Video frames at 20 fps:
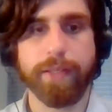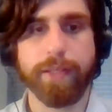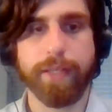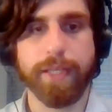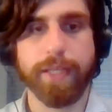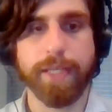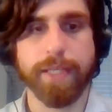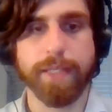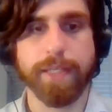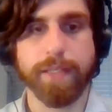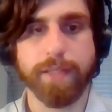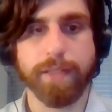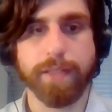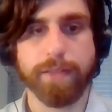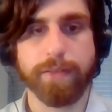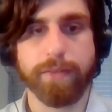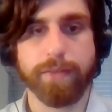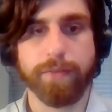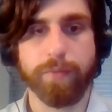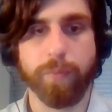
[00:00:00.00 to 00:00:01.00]

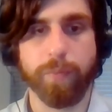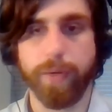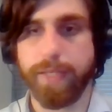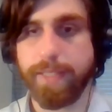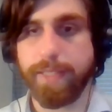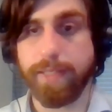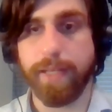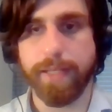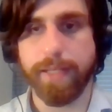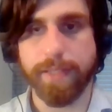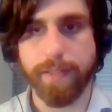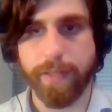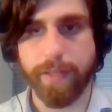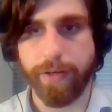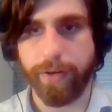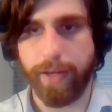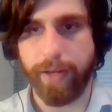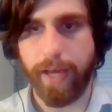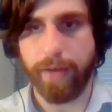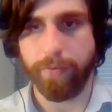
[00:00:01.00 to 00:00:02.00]
is what is
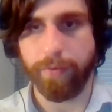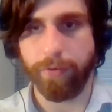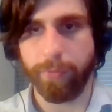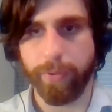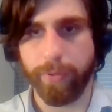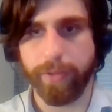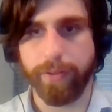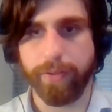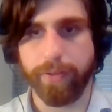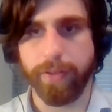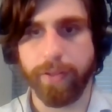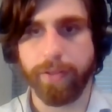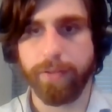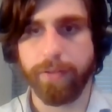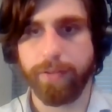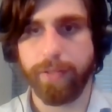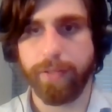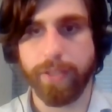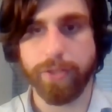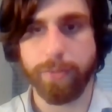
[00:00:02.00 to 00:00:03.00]
necessary to have a real
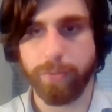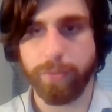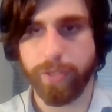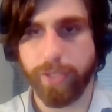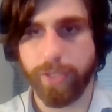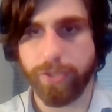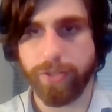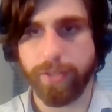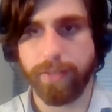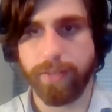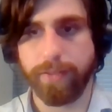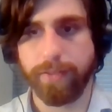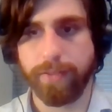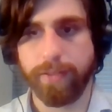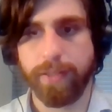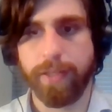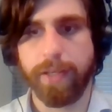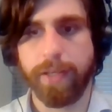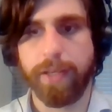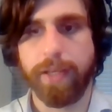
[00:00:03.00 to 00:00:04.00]
interpretation.
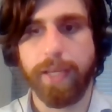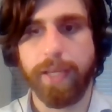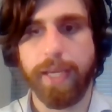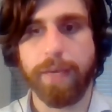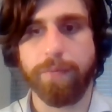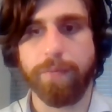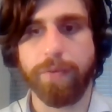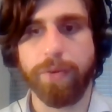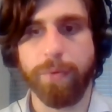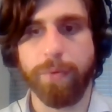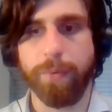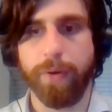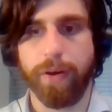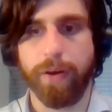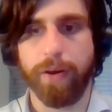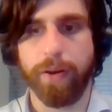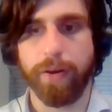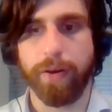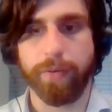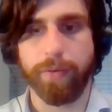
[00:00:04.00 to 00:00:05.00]
If you
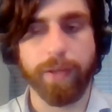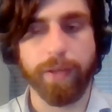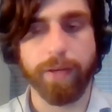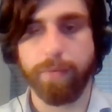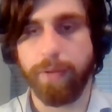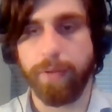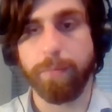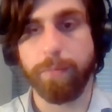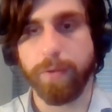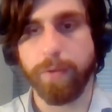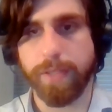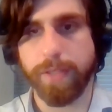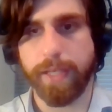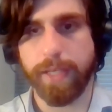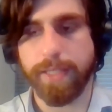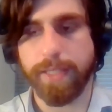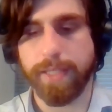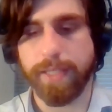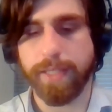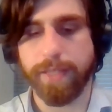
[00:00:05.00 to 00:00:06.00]
are, in most
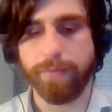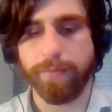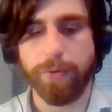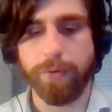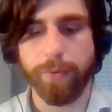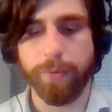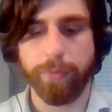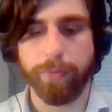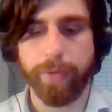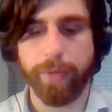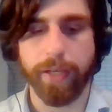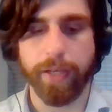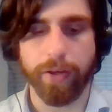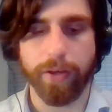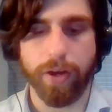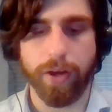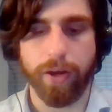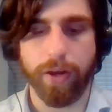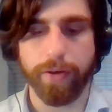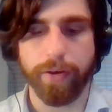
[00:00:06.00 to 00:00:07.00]
cases, if you are reading a
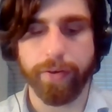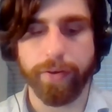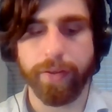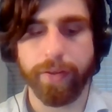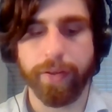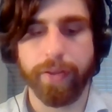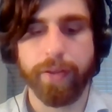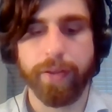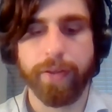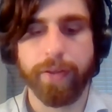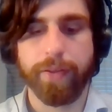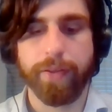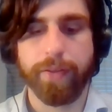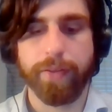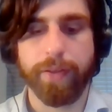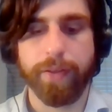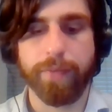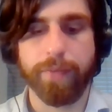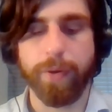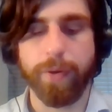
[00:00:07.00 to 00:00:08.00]
card,
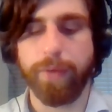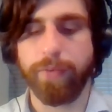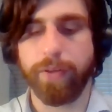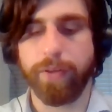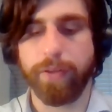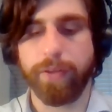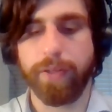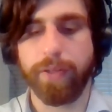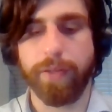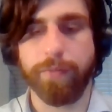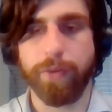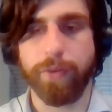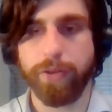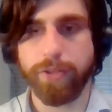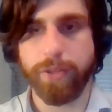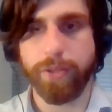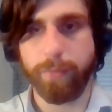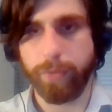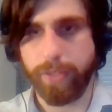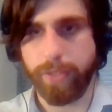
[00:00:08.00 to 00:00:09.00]
if your
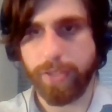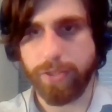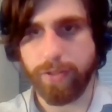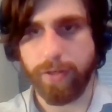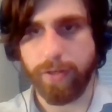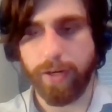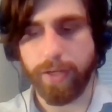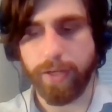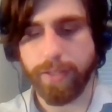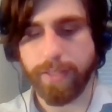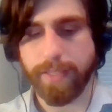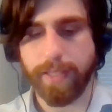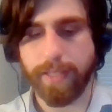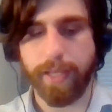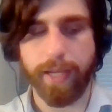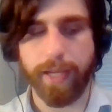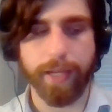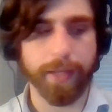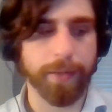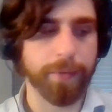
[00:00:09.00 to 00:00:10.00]
interpretation card is
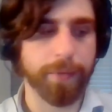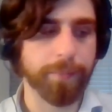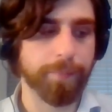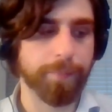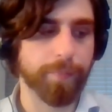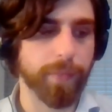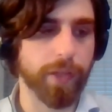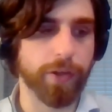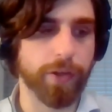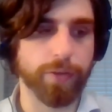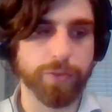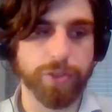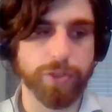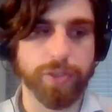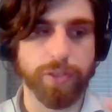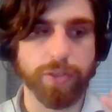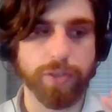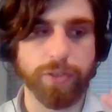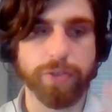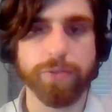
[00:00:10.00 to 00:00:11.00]
like,
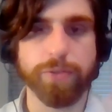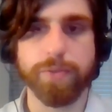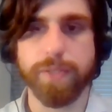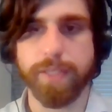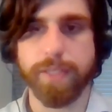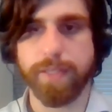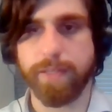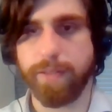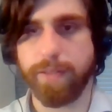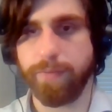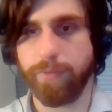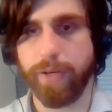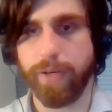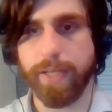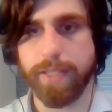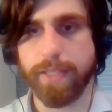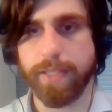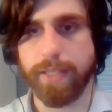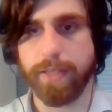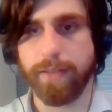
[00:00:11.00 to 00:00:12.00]
just uses
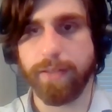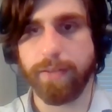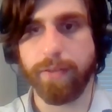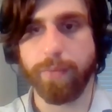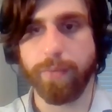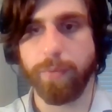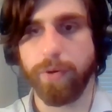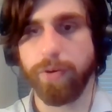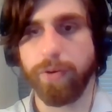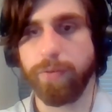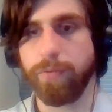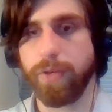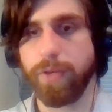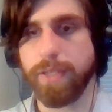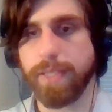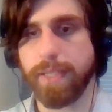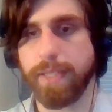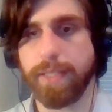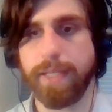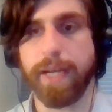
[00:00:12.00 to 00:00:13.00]
the word or
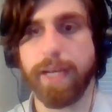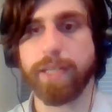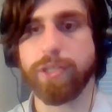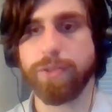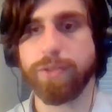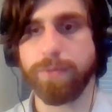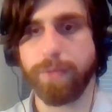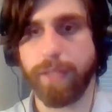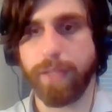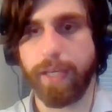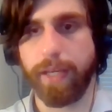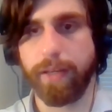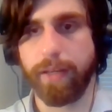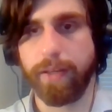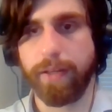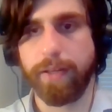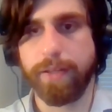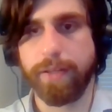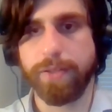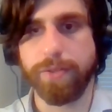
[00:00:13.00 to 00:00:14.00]
phrase contextually
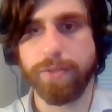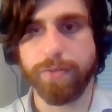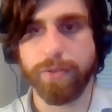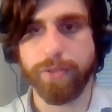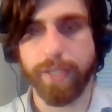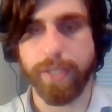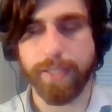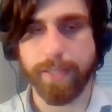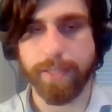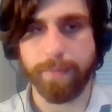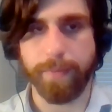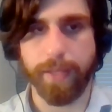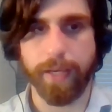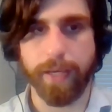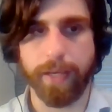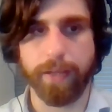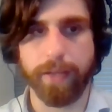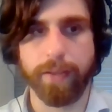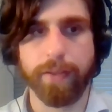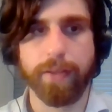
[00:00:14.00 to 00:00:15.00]
to suggest
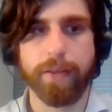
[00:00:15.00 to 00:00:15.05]
something,